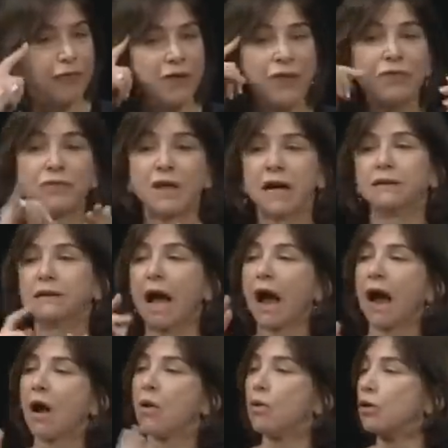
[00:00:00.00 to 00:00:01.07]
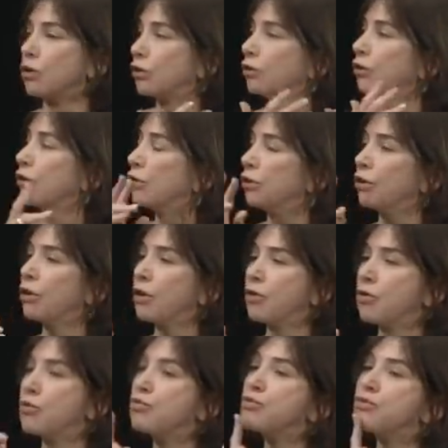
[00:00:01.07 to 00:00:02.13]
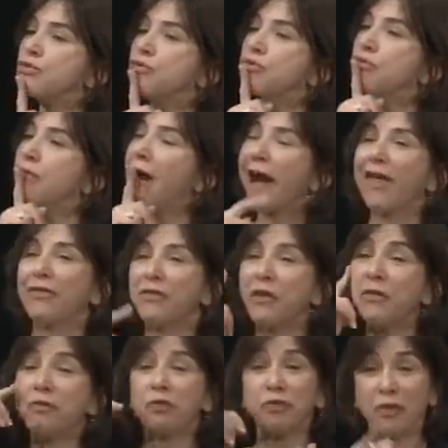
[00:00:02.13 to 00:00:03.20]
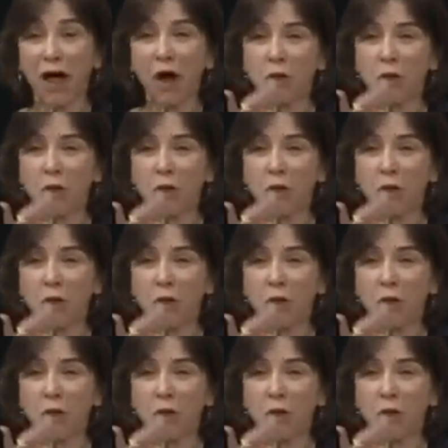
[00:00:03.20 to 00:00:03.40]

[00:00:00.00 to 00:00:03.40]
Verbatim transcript: see women supporting women. I think that